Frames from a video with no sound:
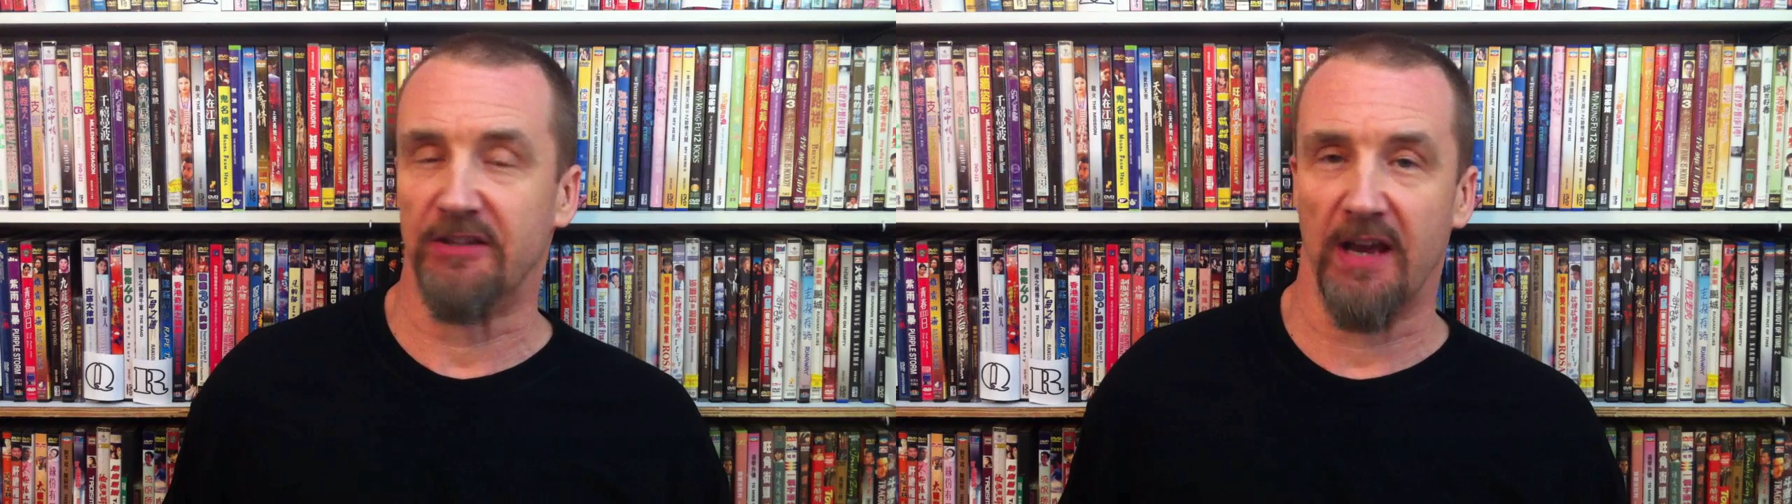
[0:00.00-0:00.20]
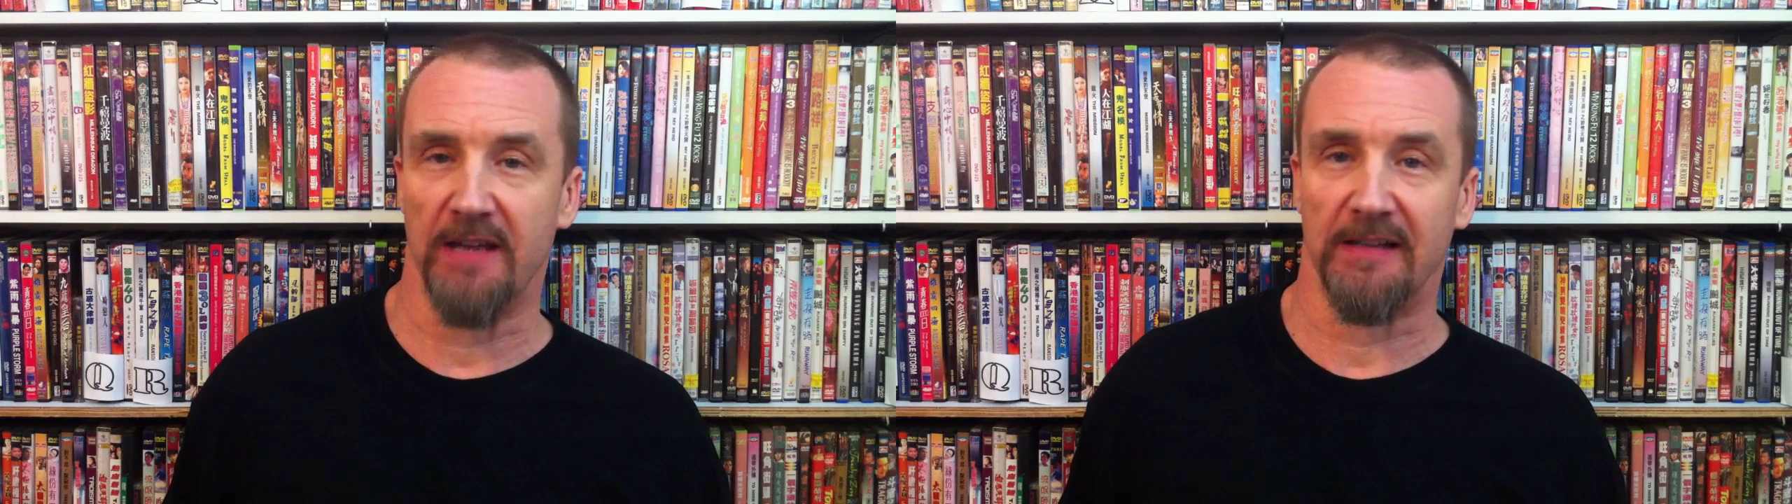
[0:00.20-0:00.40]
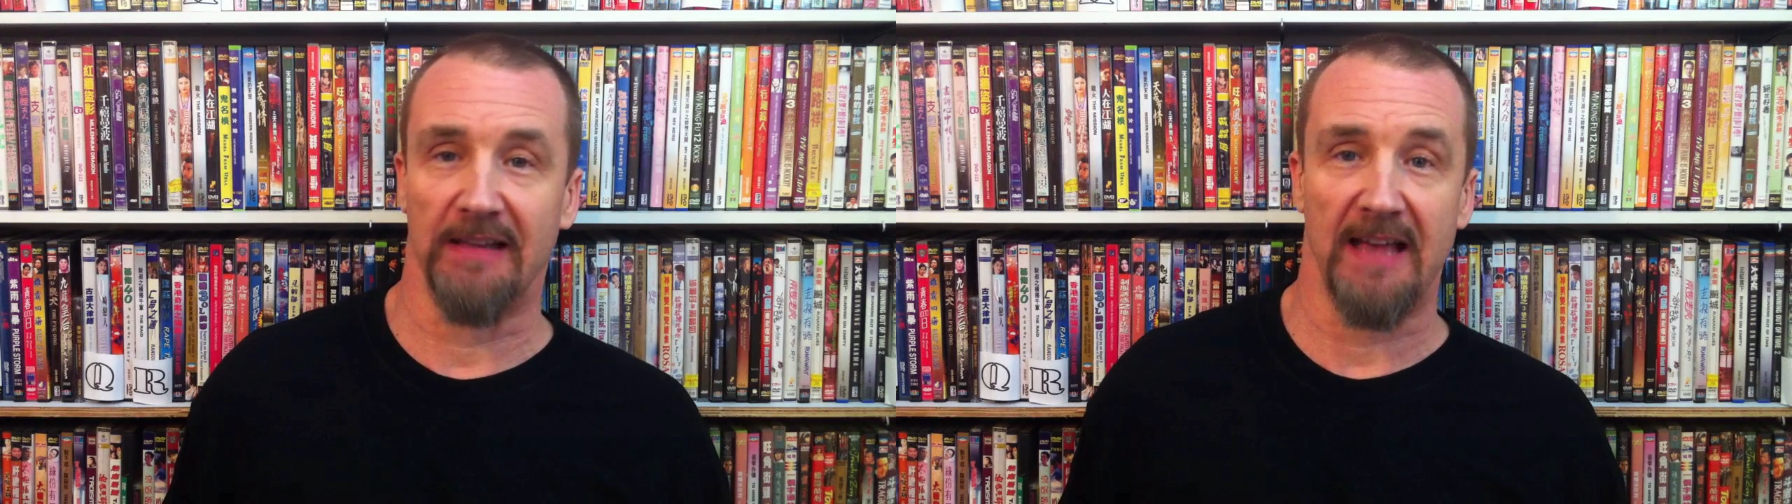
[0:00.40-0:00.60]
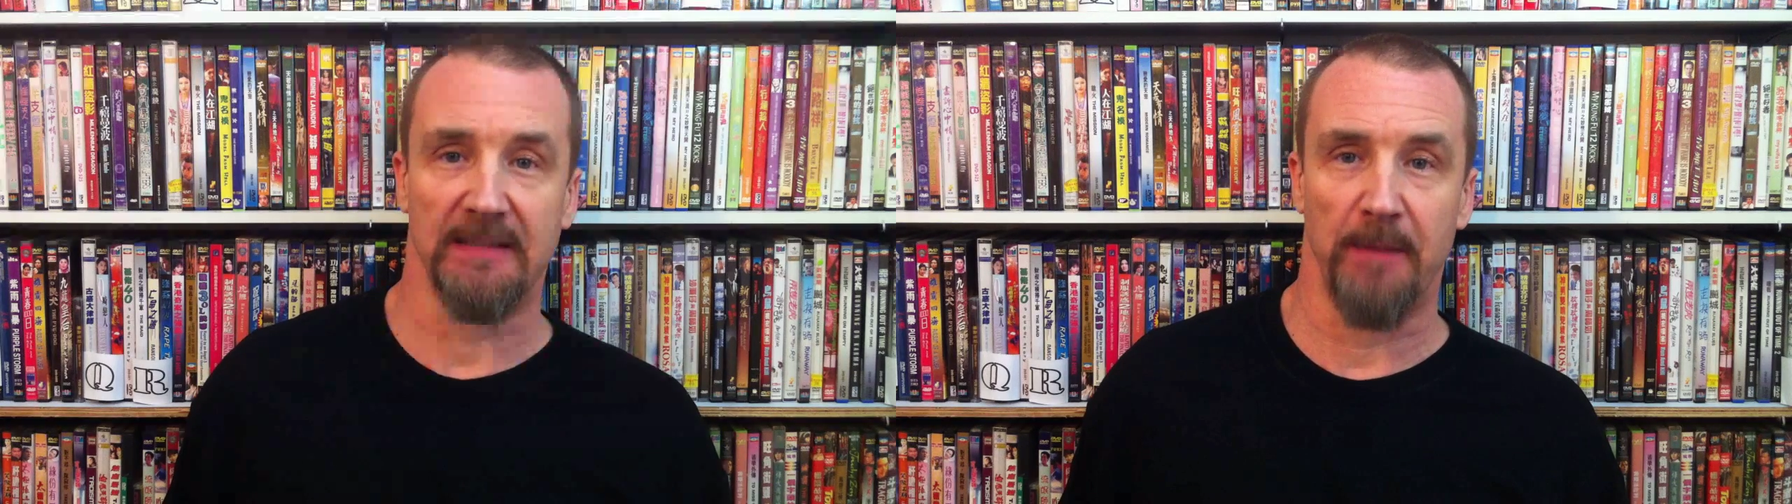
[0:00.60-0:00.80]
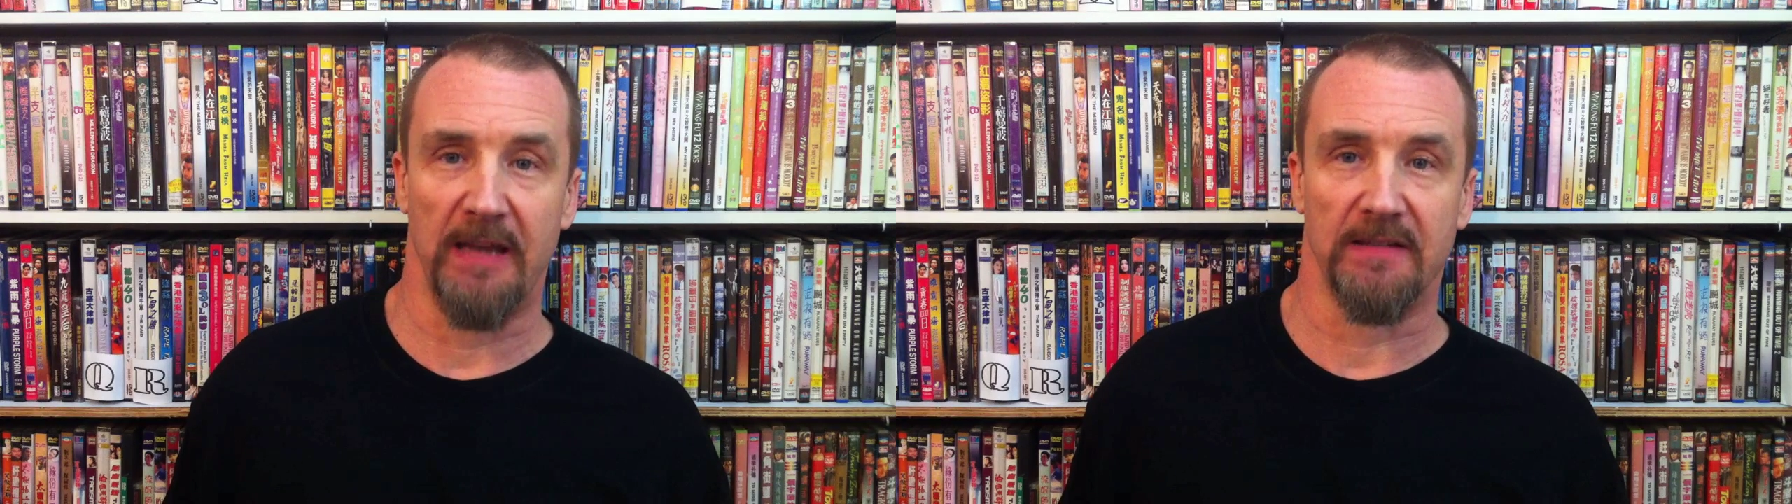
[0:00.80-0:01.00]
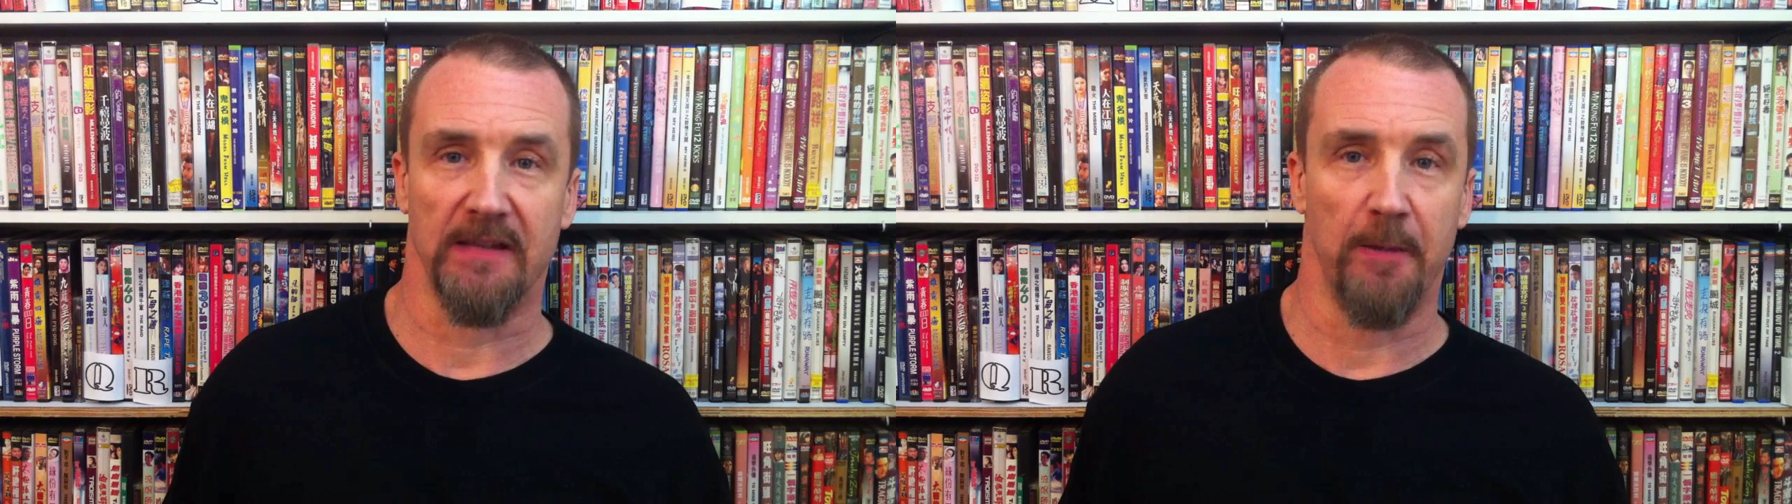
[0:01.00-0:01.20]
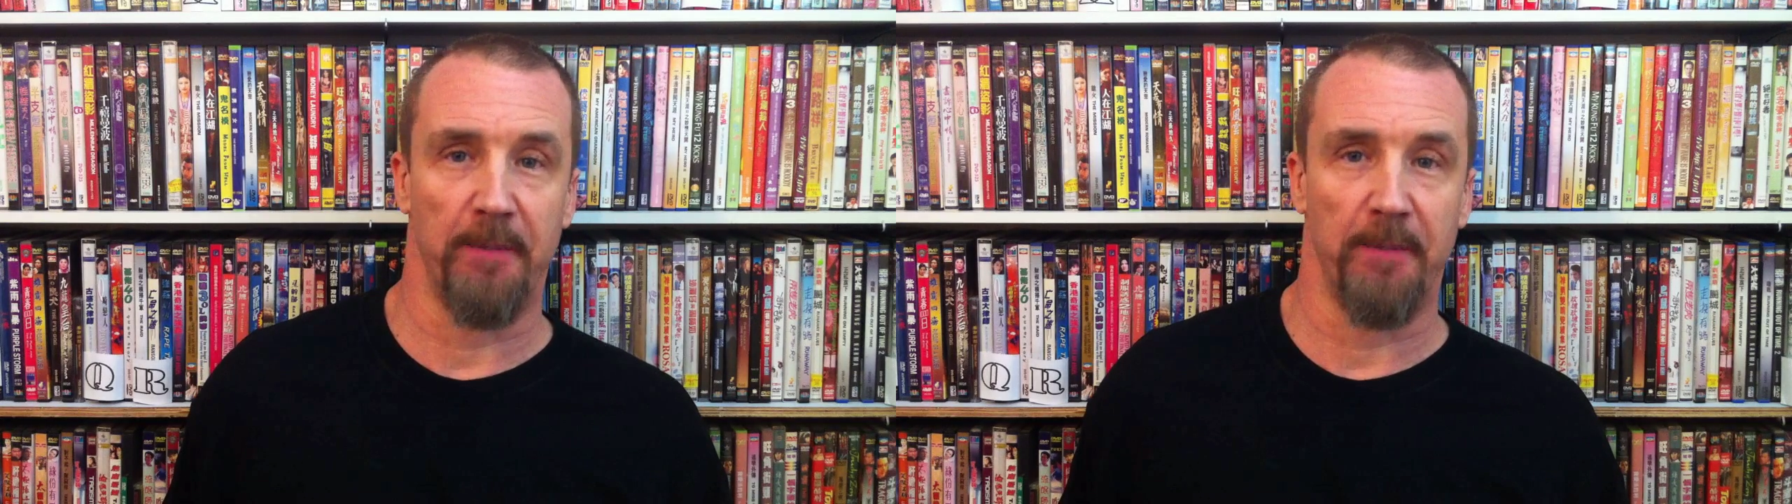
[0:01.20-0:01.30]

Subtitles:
Chan's classmates in a